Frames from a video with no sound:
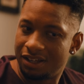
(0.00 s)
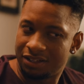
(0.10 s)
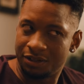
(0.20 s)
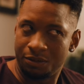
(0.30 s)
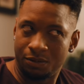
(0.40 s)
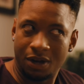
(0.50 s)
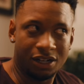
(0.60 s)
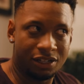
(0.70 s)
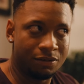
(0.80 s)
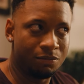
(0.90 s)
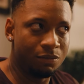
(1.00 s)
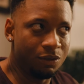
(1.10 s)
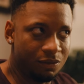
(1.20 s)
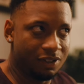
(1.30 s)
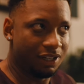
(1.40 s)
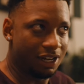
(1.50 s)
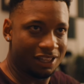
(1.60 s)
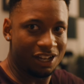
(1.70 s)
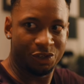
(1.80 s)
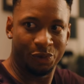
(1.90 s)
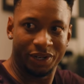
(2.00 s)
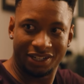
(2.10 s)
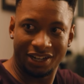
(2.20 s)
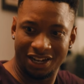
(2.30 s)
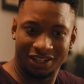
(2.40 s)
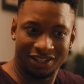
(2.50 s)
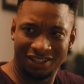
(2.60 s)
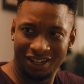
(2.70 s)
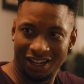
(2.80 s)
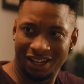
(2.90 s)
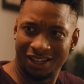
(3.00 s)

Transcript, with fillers: To watch a movie I thought you were excited to see.